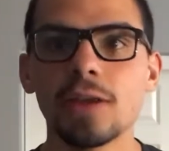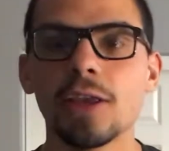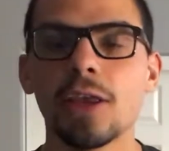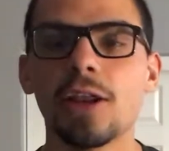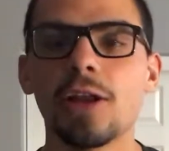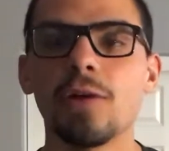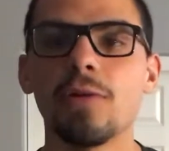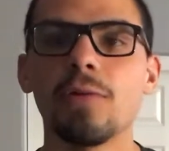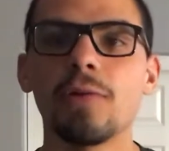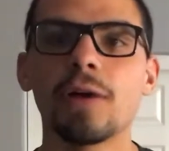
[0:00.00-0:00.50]

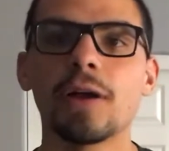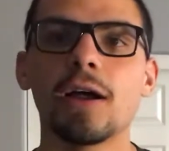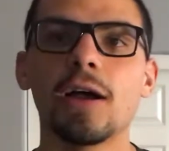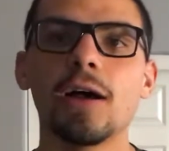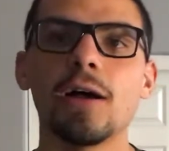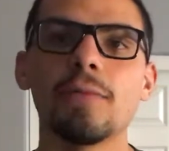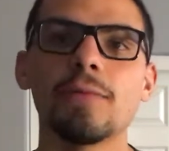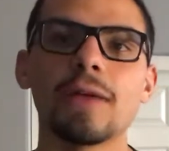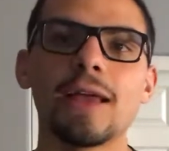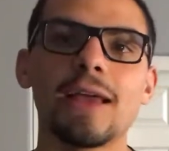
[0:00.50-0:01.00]

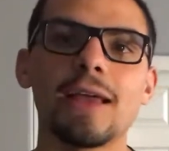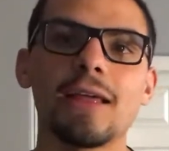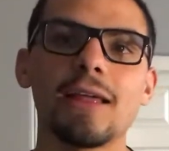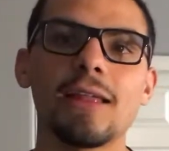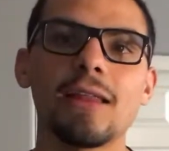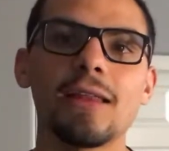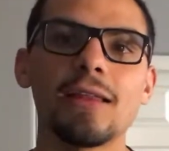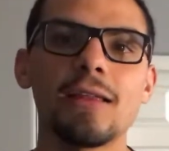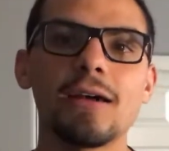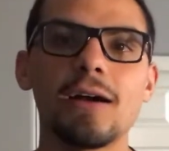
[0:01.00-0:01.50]

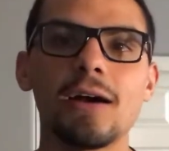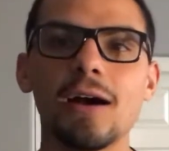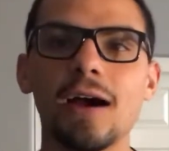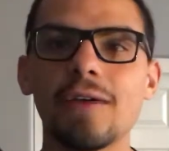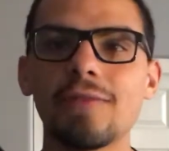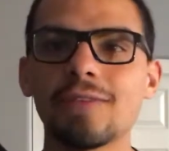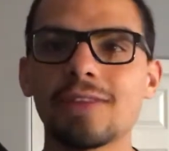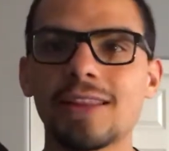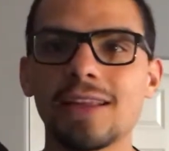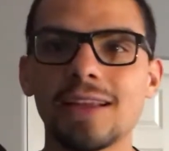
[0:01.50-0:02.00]
getting
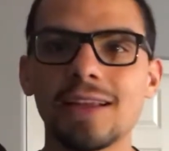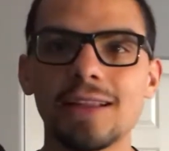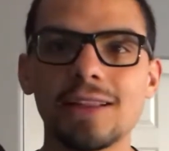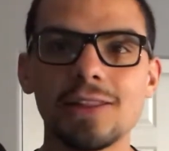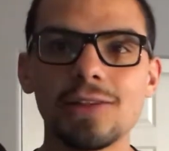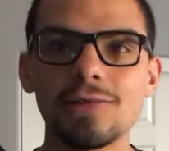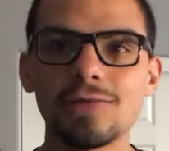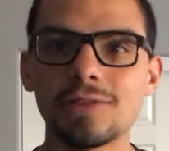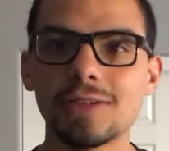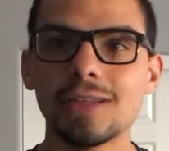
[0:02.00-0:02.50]
everything
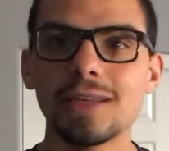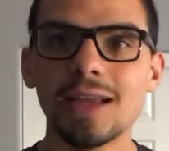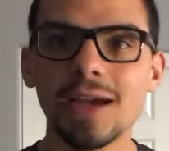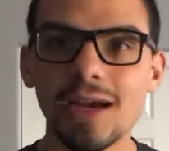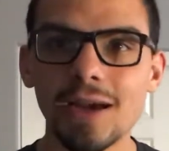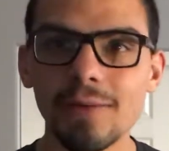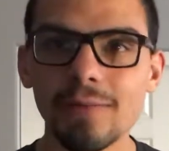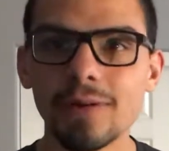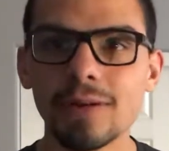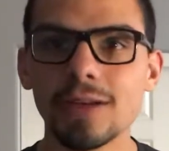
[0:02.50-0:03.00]
loosened
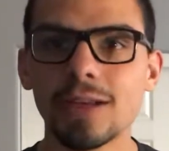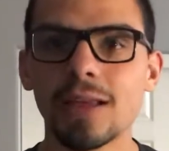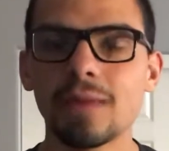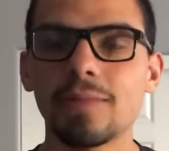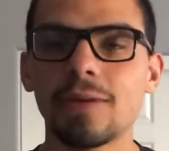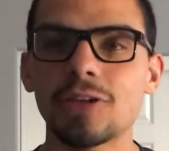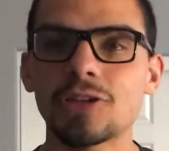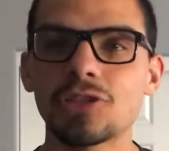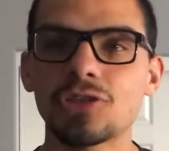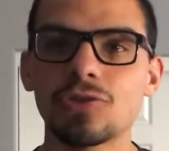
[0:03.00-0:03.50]
up,
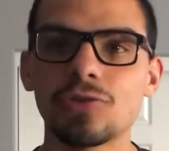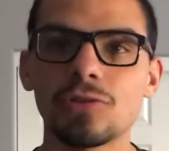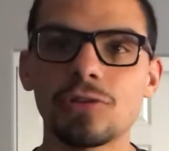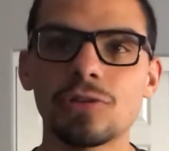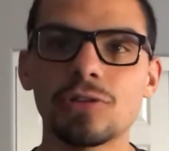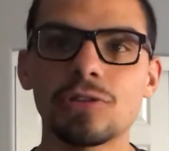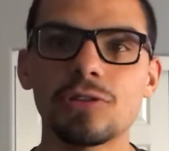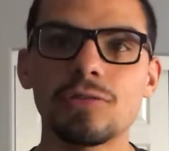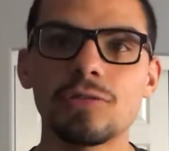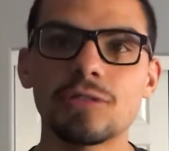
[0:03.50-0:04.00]
getting my
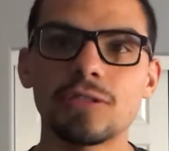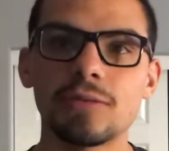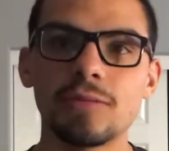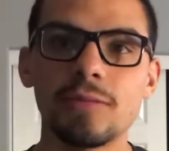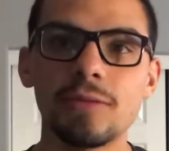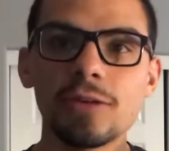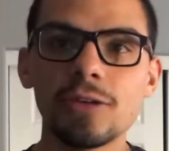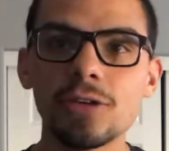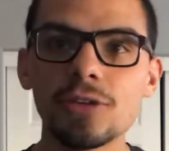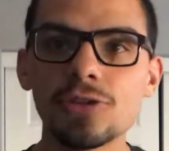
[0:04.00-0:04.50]
shoulder, doing
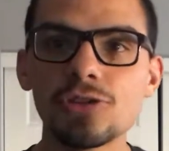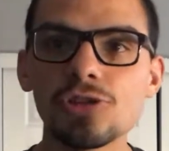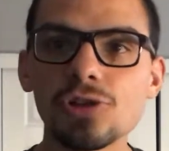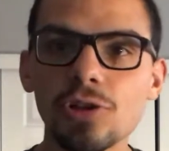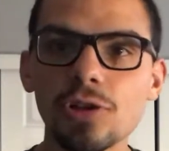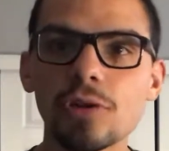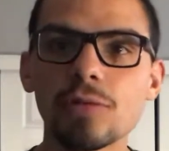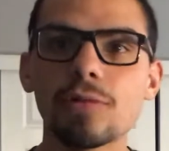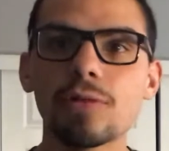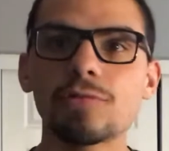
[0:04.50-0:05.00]
some
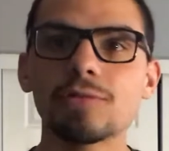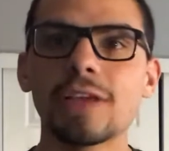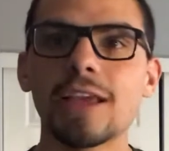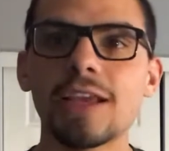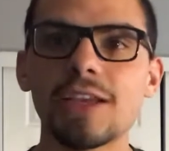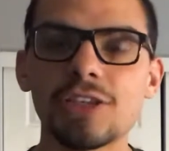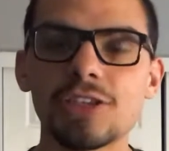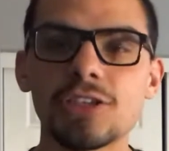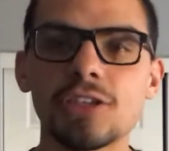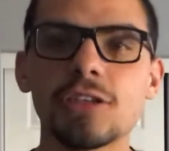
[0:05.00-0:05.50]
shoulder
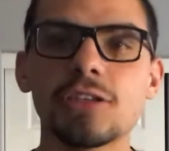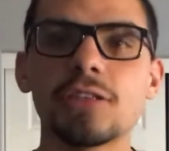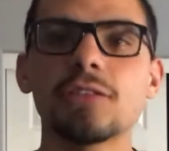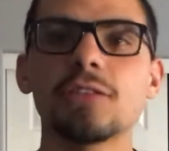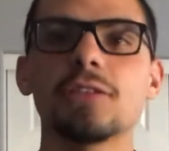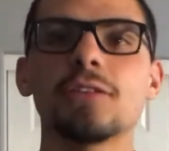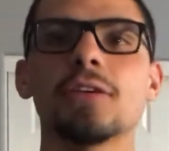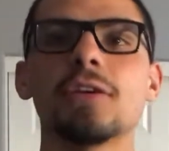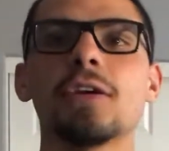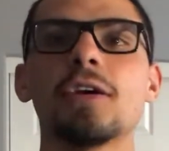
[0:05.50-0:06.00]
rotations,